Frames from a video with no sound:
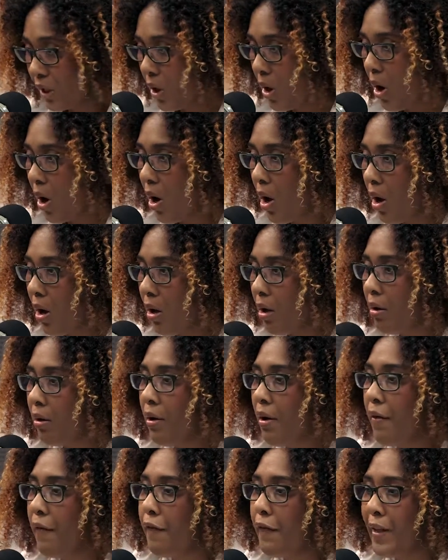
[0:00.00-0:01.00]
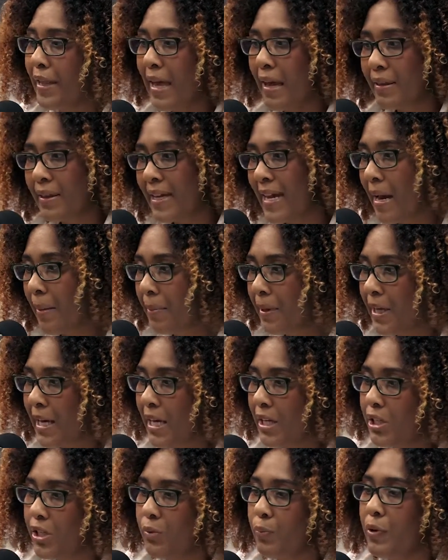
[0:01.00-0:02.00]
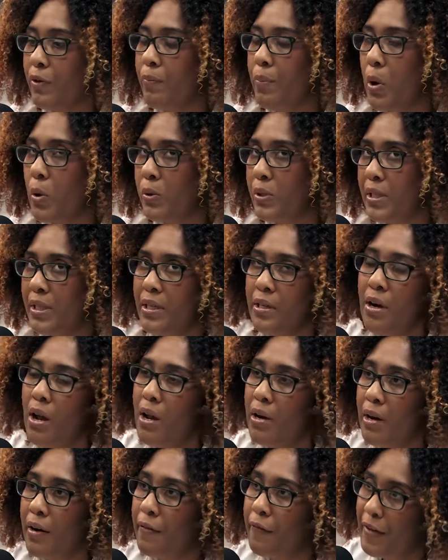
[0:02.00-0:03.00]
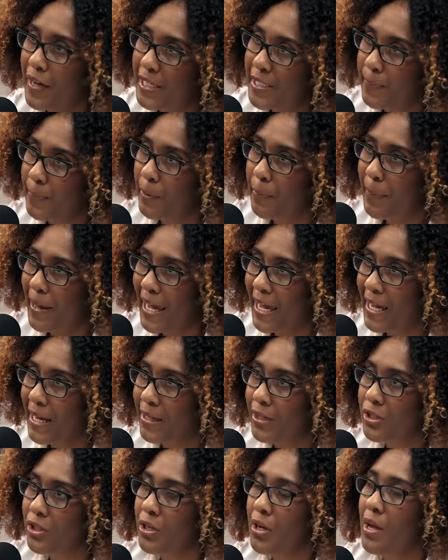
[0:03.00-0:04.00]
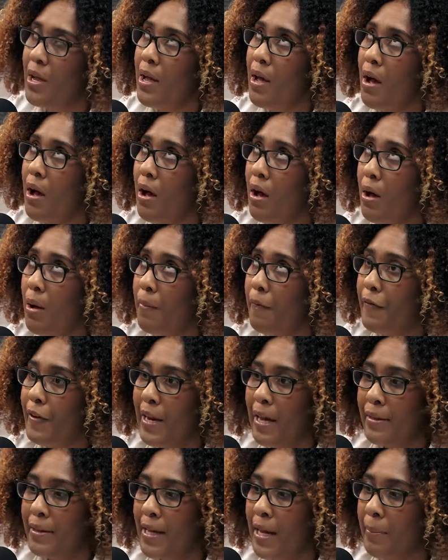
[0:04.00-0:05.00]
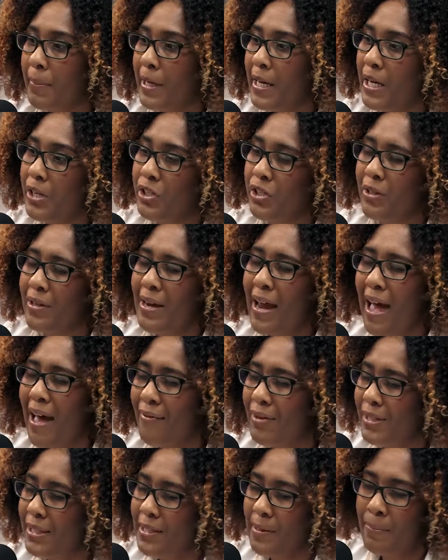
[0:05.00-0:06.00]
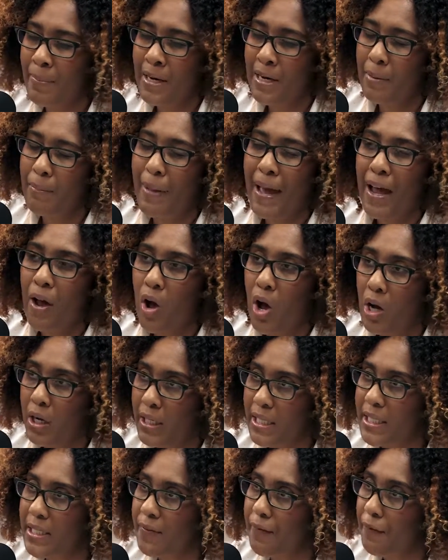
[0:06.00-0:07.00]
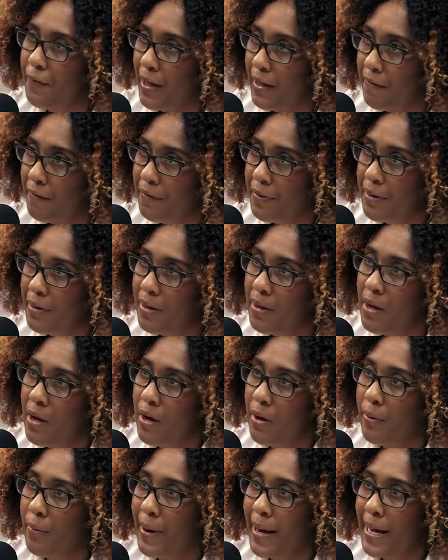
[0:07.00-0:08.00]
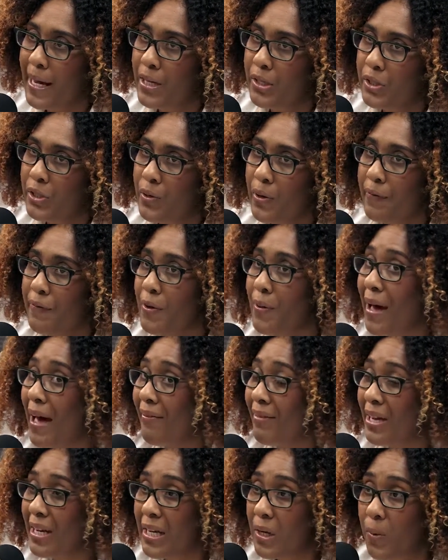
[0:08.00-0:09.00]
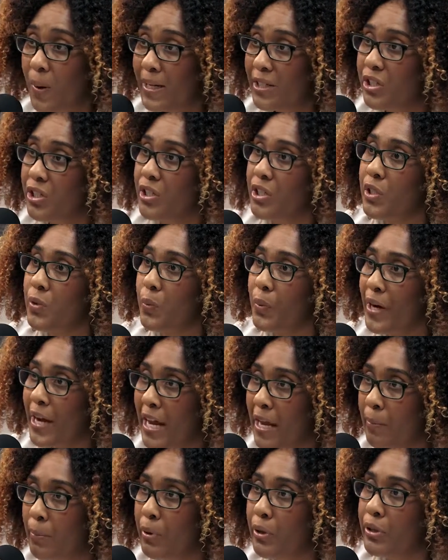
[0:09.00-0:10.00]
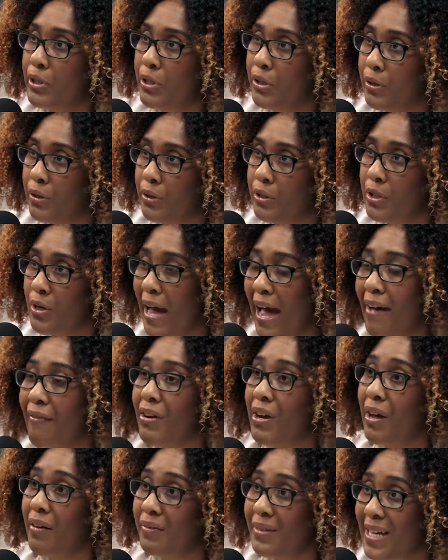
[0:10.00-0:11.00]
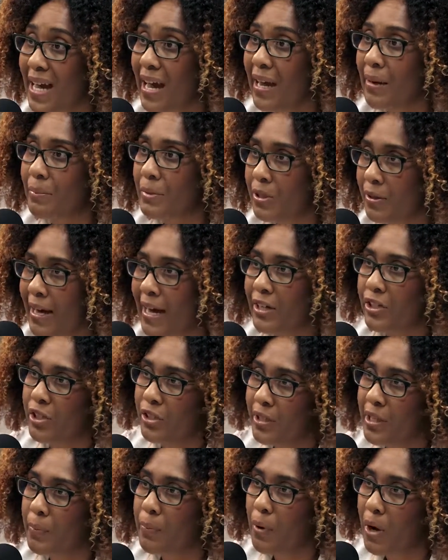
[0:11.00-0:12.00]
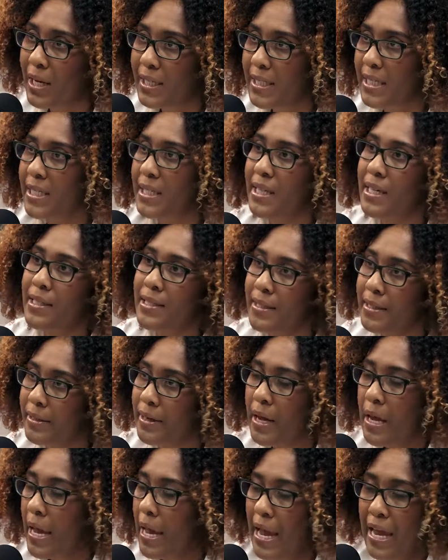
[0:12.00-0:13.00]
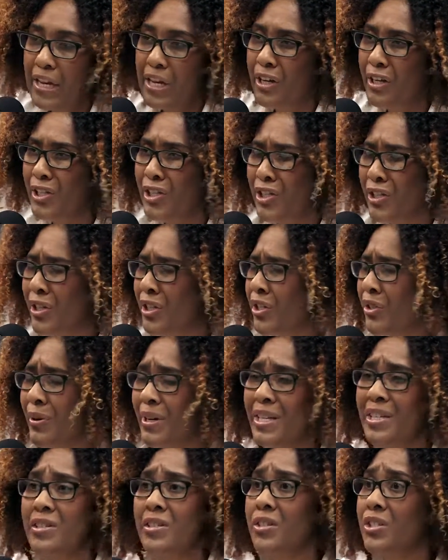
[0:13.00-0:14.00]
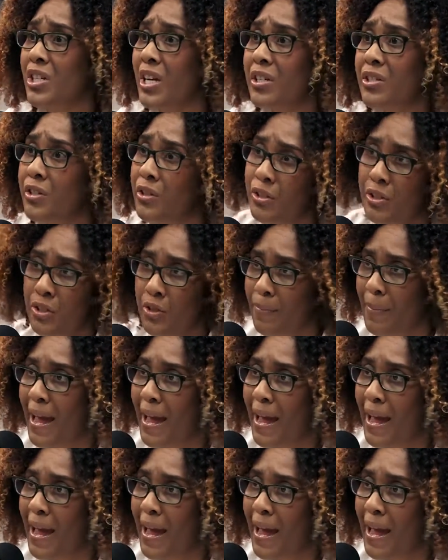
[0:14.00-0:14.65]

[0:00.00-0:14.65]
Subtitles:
a call, fill out the application. We've posted it on our Facebook page. Fill out the application and have it submitted by August 5th, right? So if you have any questions, we're able to have enough time to actually process this, and any concerns or any suggestions you